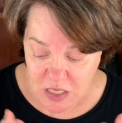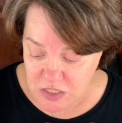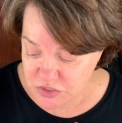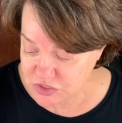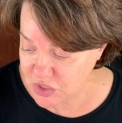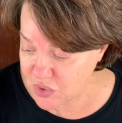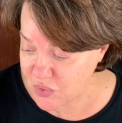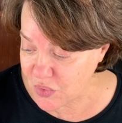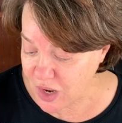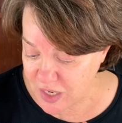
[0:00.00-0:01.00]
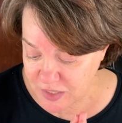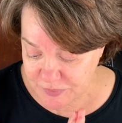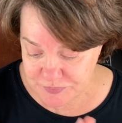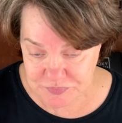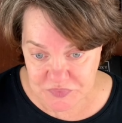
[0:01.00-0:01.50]
So
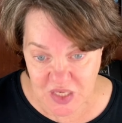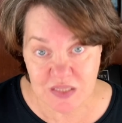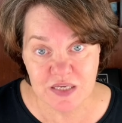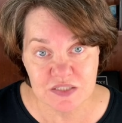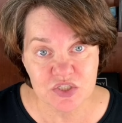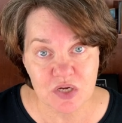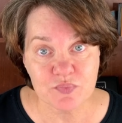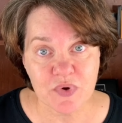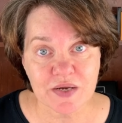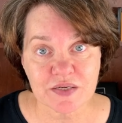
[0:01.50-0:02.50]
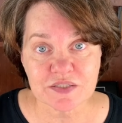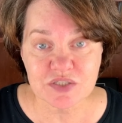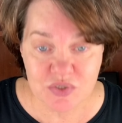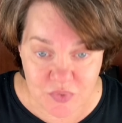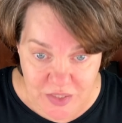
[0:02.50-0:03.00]
let's jump right
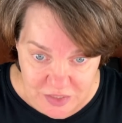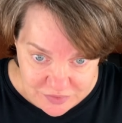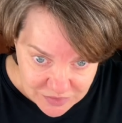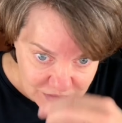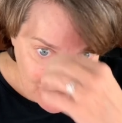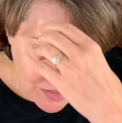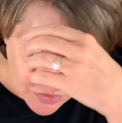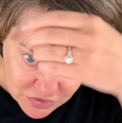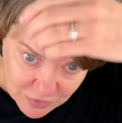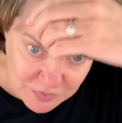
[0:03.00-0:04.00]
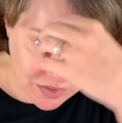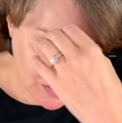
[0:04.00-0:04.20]
into it. So I'm going to